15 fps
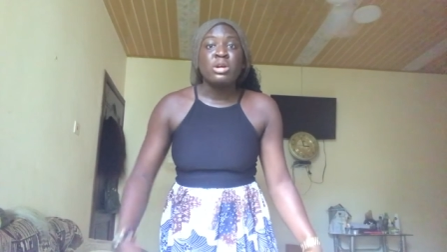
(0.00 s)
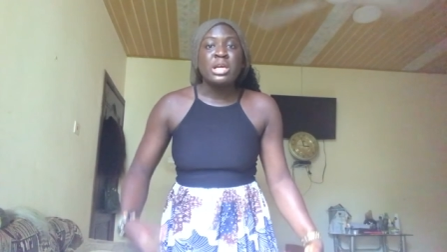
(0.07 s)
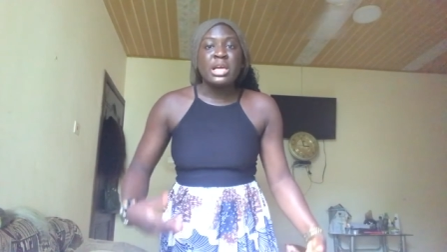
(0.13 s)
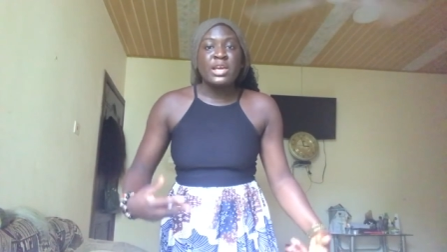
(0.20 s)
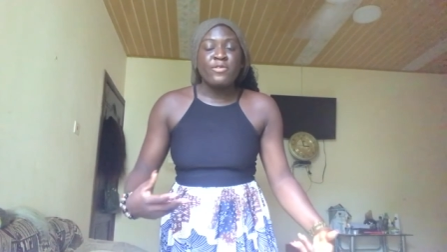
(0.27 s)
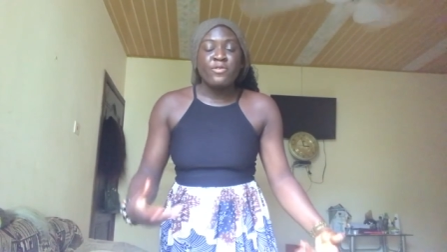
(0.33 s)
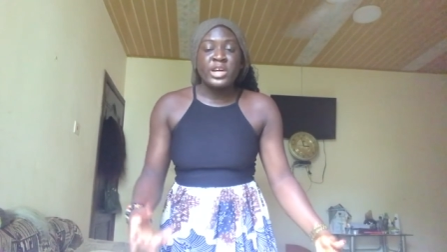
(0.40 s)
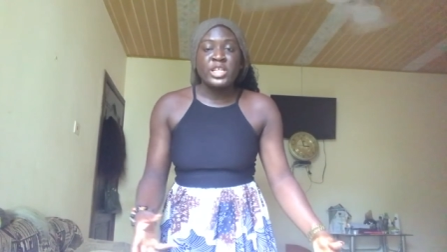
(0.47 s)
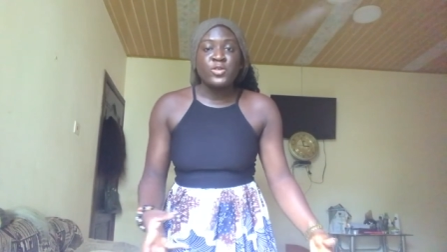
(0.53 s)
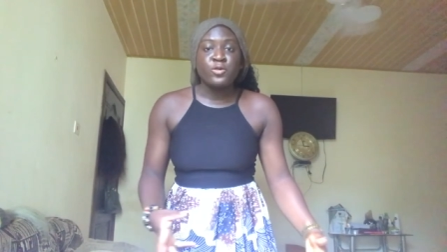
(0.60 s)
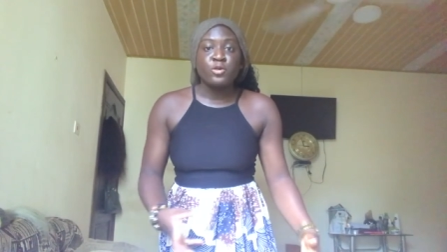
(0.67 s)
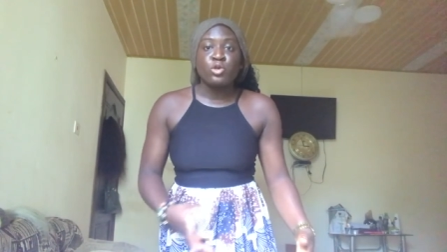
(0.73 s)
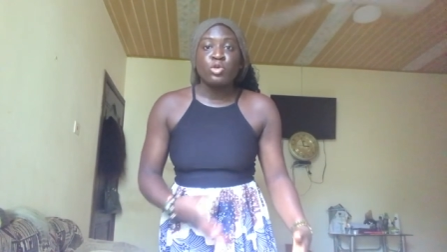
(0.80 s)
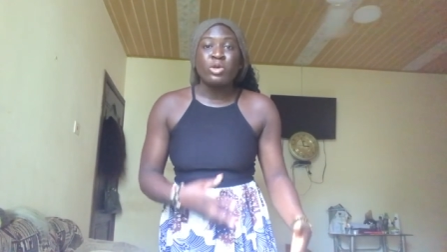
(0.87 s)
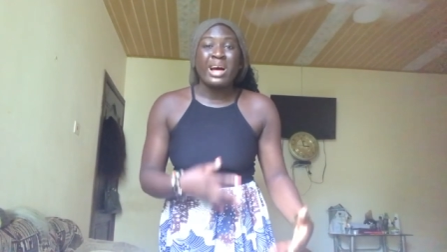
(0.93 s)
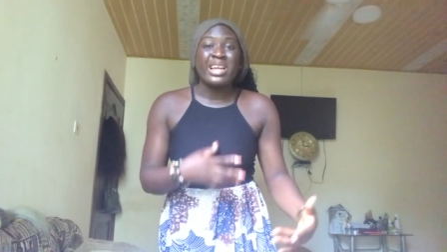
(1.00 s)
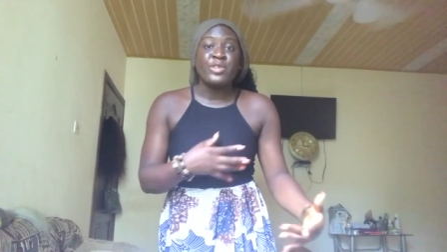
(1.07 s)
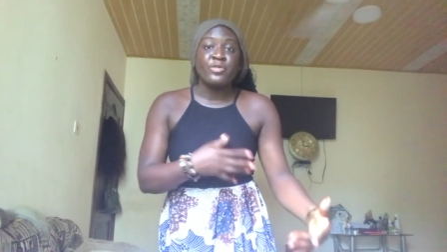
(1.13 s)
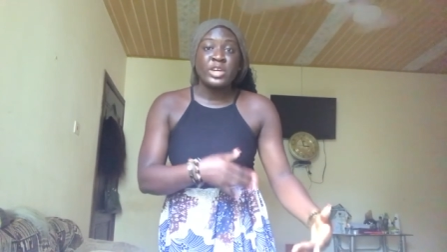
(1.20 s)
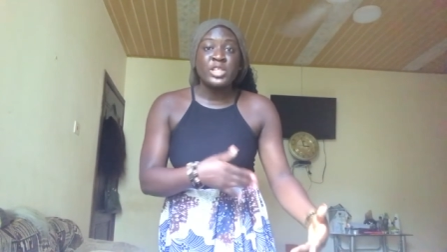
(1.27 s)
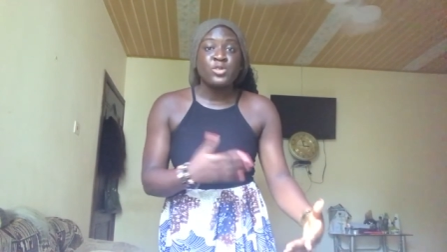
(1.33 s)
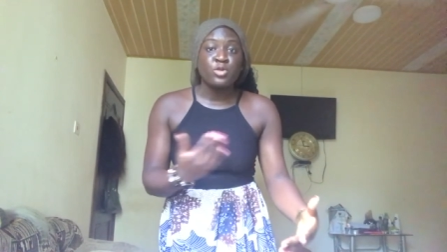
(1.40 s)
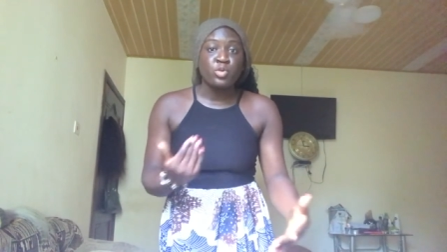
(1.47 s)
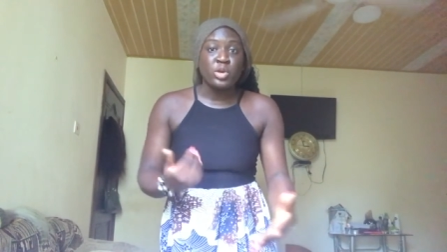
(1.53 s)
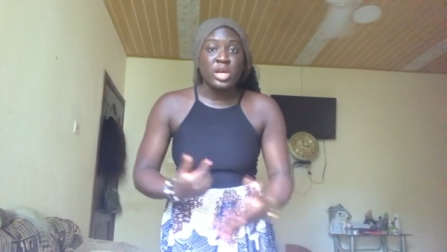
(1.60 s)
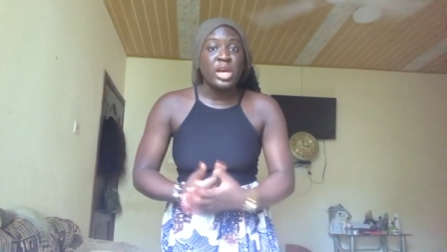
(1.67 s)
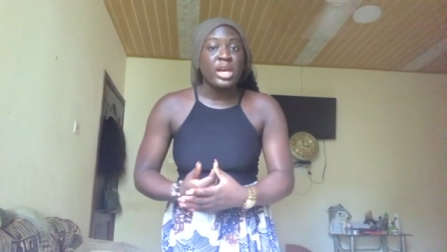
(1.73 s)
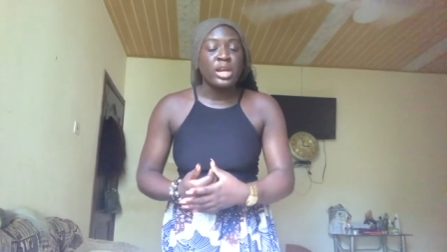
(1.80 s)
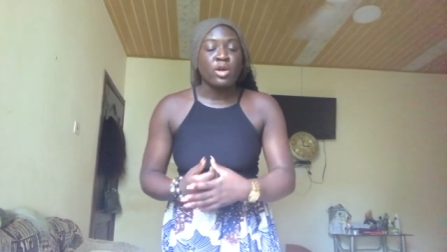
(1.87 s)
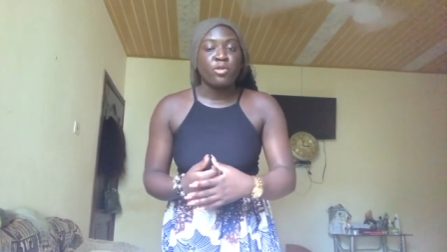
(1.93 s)
eventful an eventful
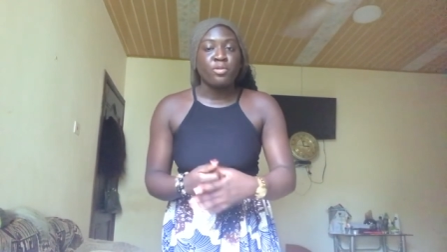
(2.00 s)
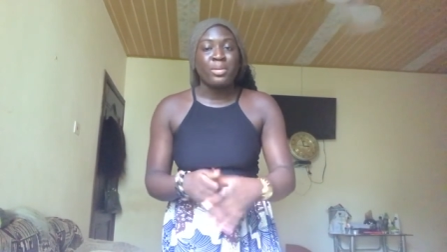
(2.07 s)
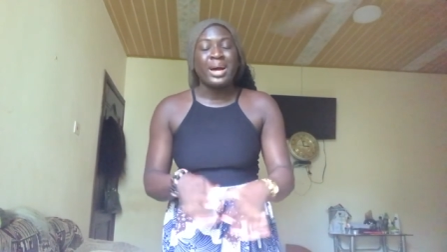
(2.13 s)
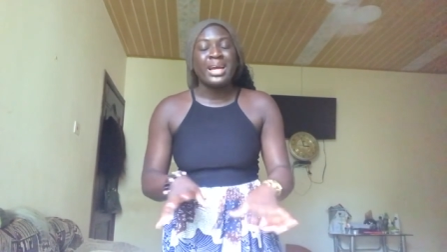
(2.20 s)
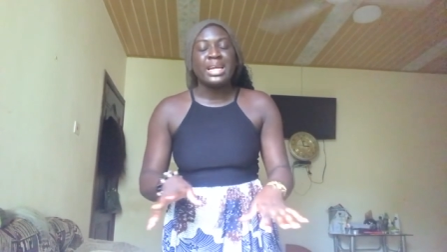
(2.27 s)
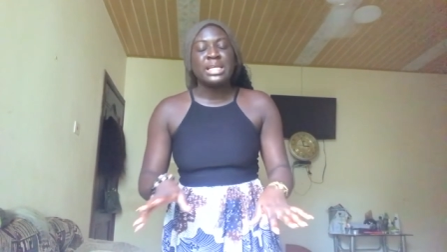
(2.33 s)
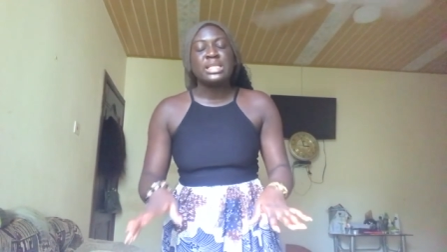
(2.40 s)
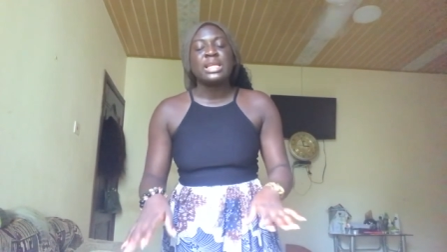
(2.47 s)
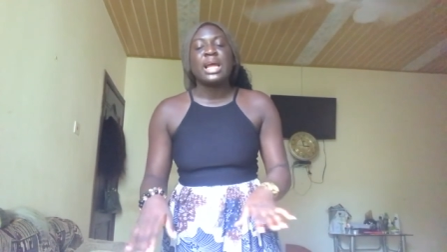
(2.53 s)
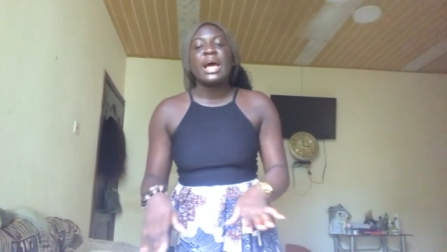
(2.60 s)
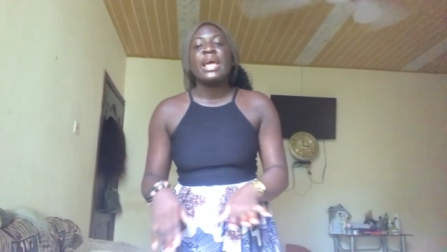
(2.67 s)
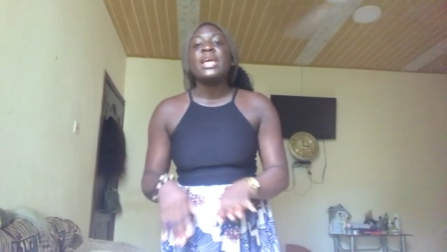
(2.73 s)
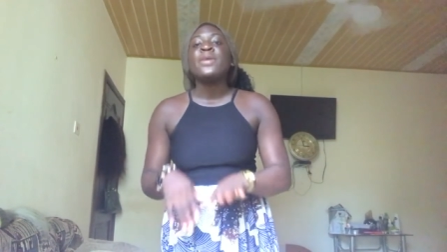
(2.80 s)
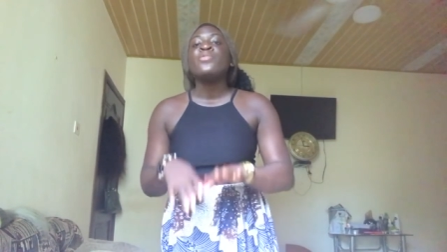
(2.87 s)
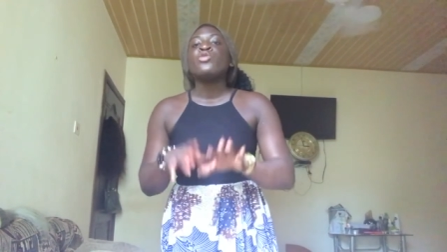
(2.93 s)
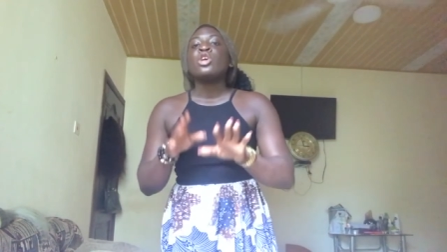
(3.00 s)
weekend of mine is like.